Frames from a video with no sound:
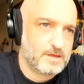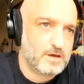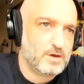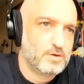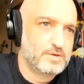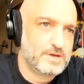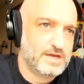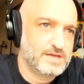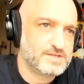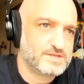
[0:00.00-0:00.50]

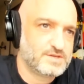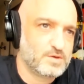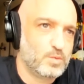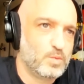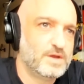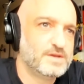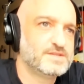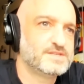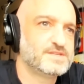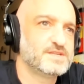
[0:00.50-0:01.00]
Okay, so
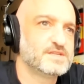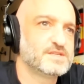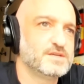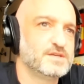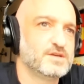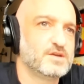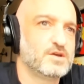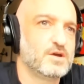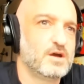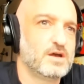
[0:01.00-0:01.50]
what is this going
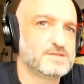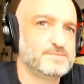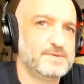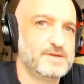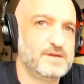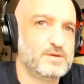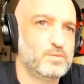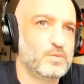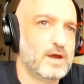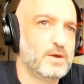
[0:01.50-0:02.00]
to cost
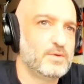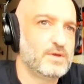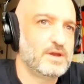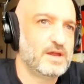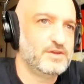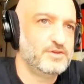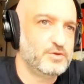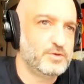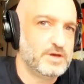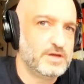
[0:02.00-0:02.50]
me and why would I
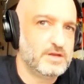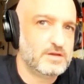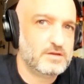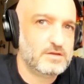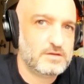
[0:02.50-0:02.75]
do it?